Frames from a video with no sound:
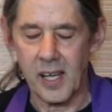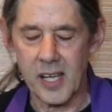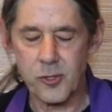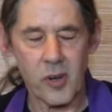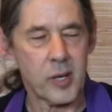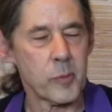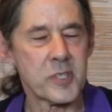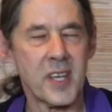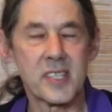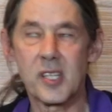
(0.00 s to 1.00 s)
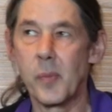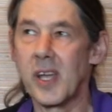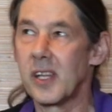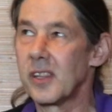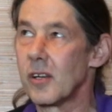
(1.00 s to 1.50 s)
astronomers
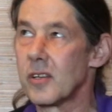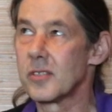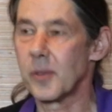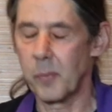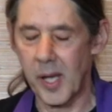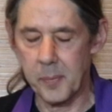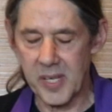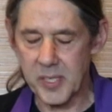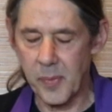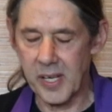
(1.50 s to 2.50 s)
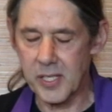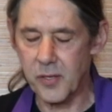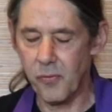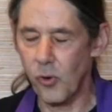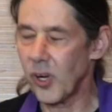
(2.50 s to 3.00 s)
estimated there's might be as many as
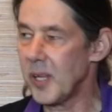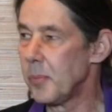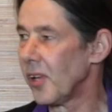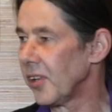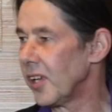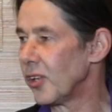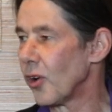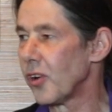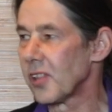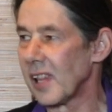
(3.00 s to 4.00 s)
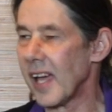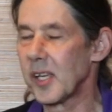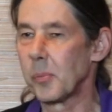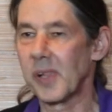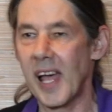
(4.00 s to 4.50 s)
40 billion
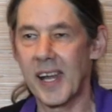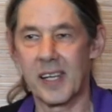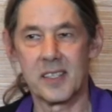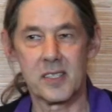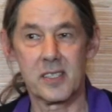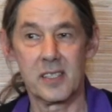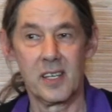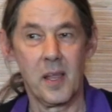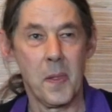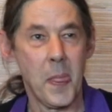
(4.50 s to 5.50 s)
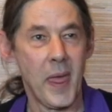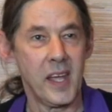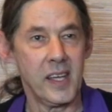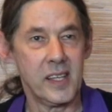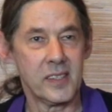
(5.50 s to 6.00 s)
Earth-like planets
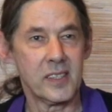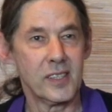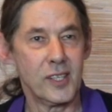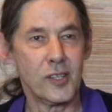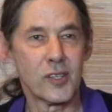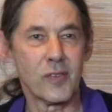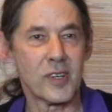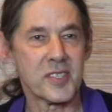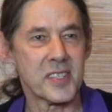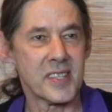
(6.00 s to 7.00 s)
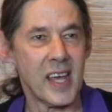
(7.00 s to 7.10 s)
in the universe. Is